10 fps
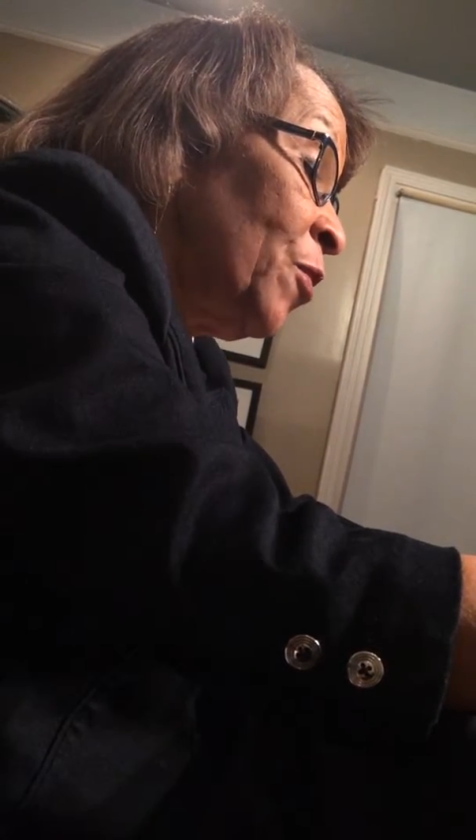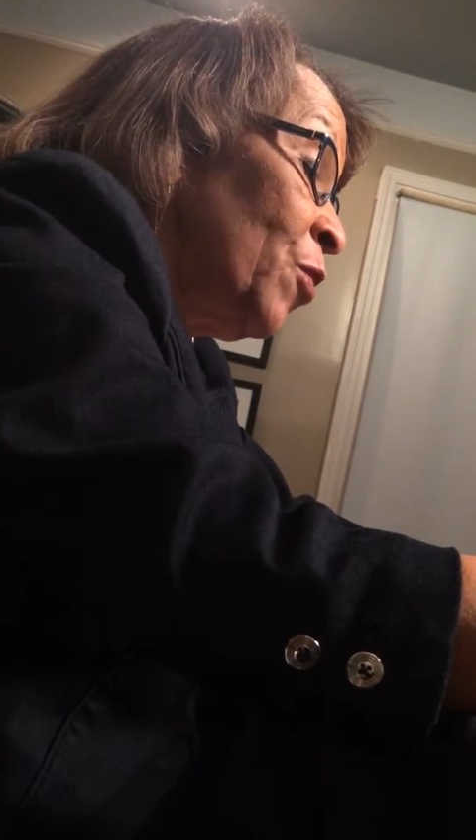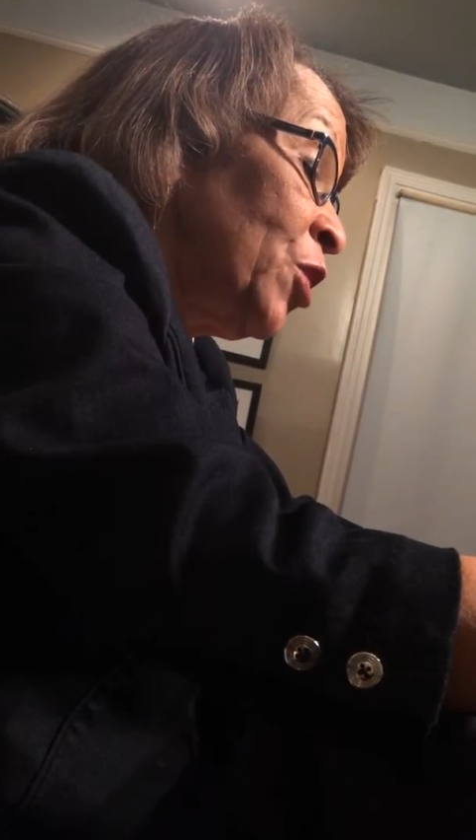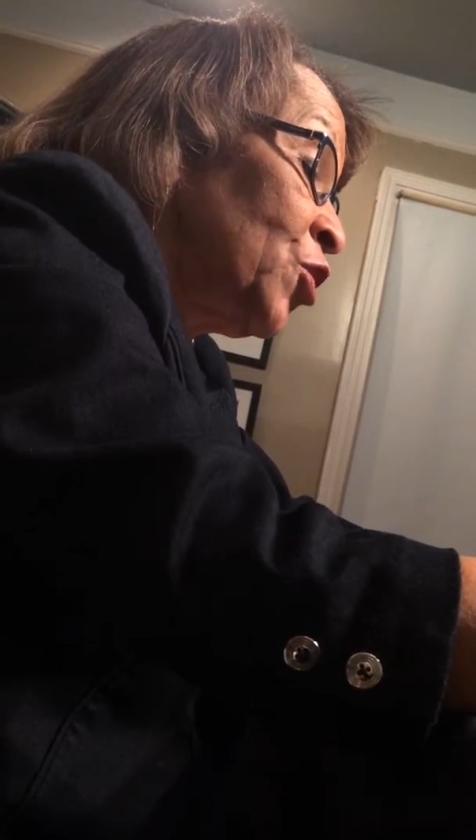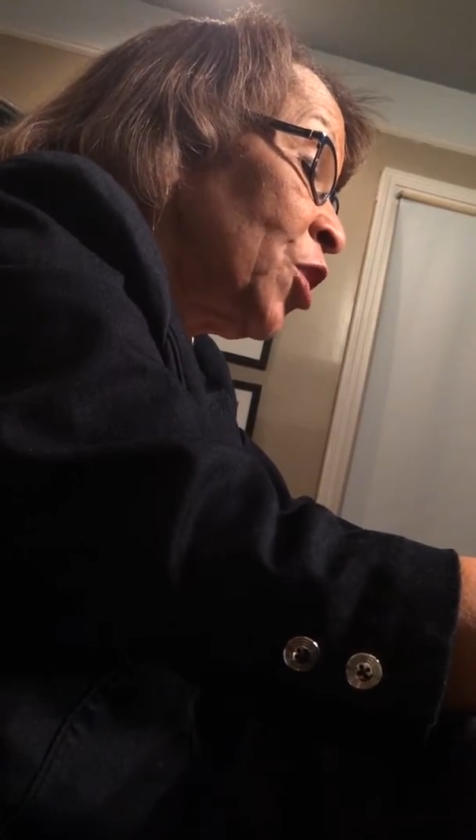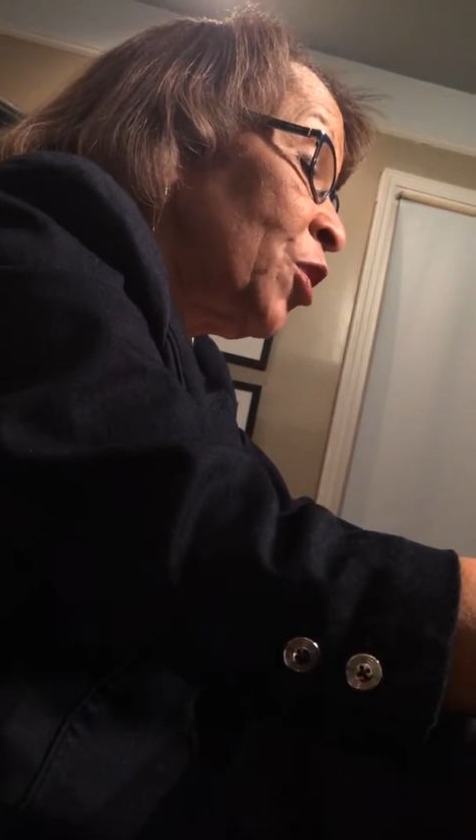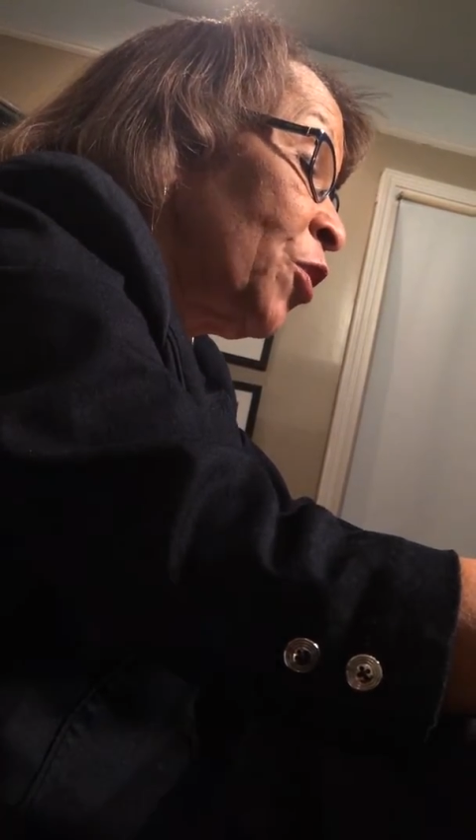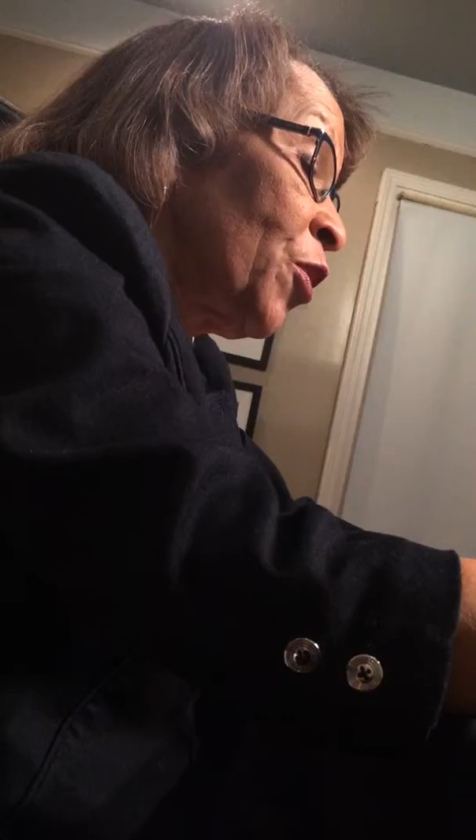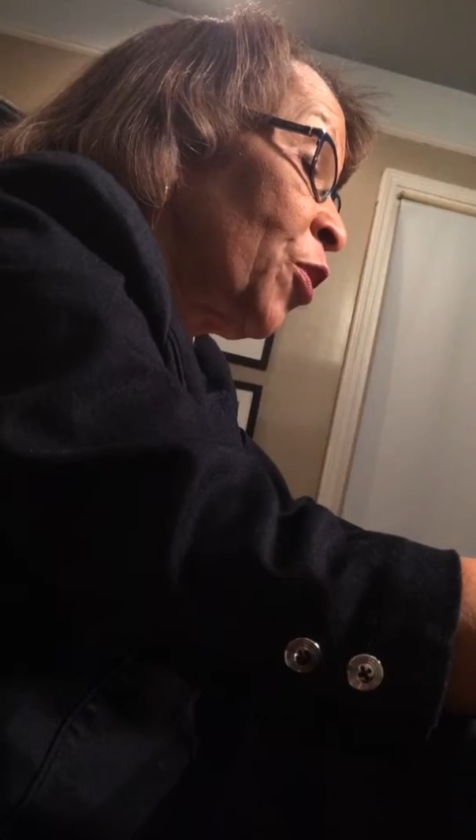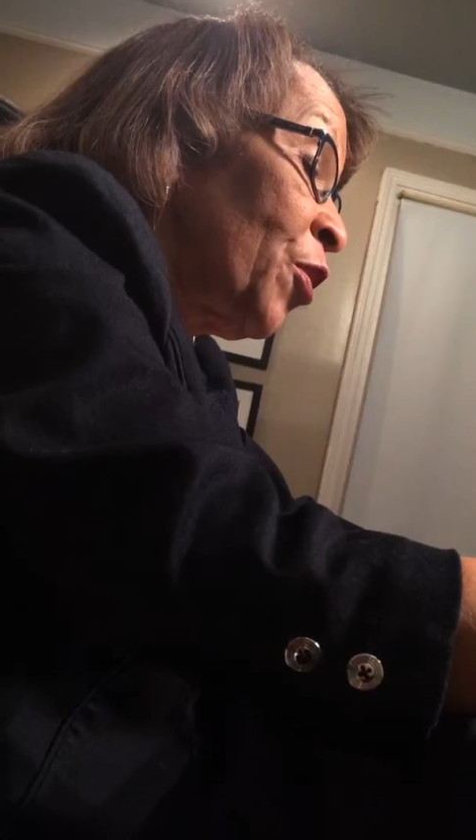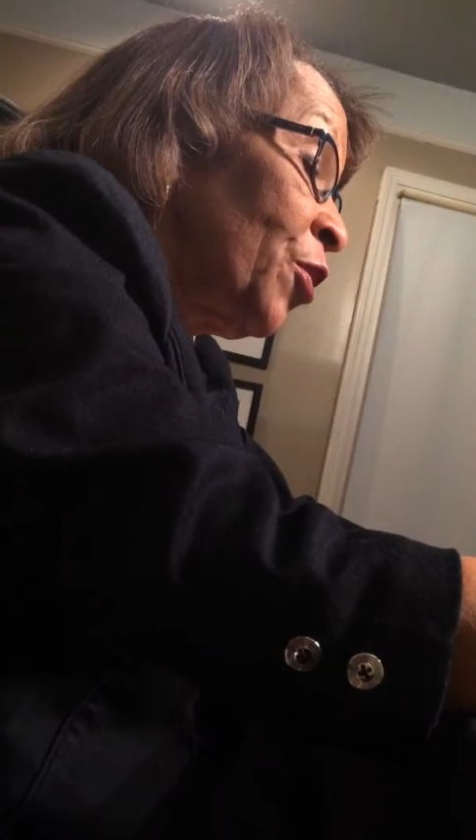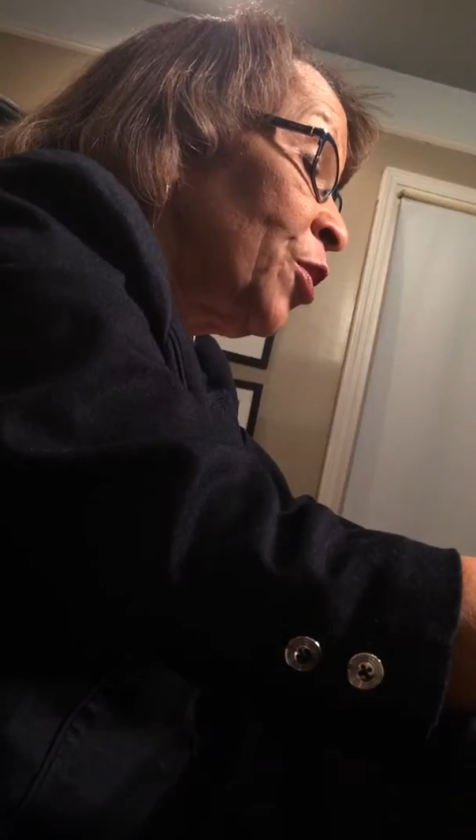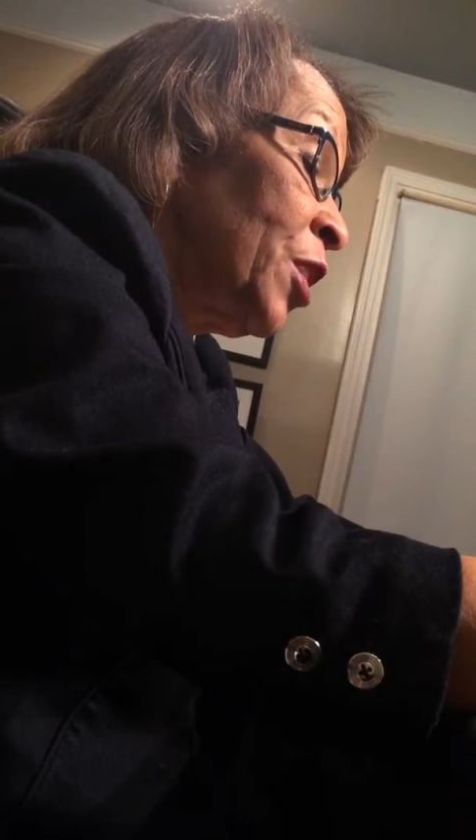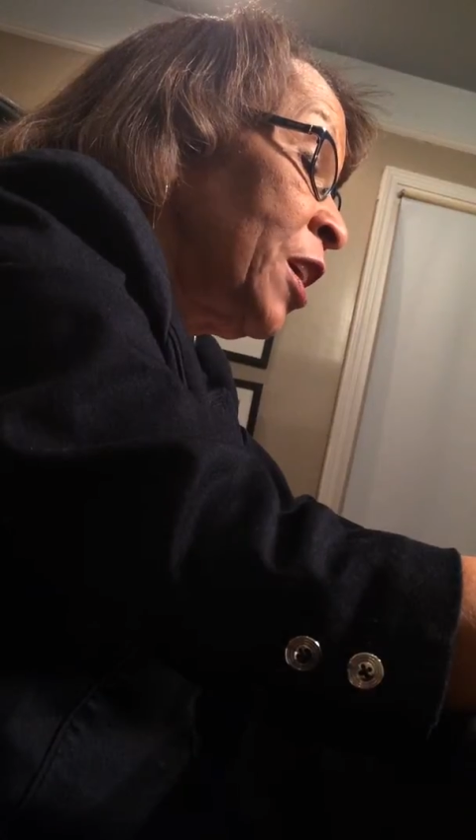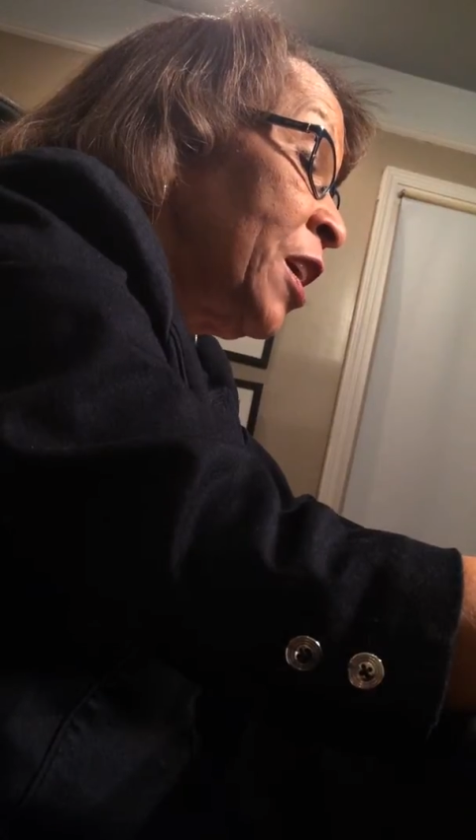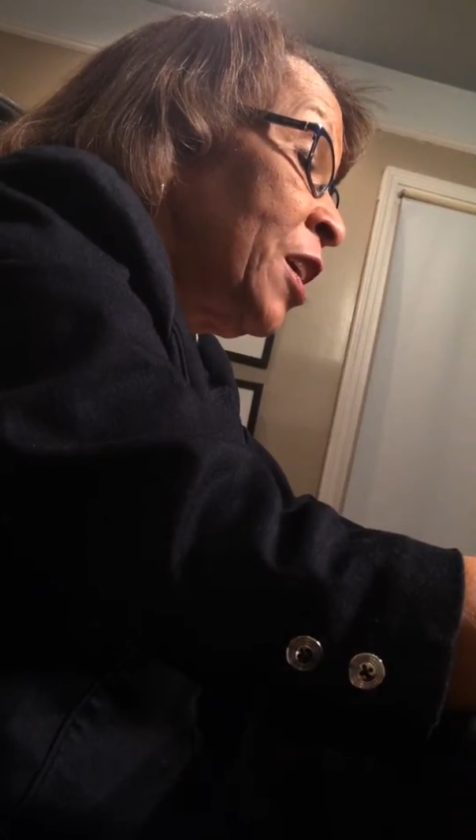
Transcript: and reached under the third,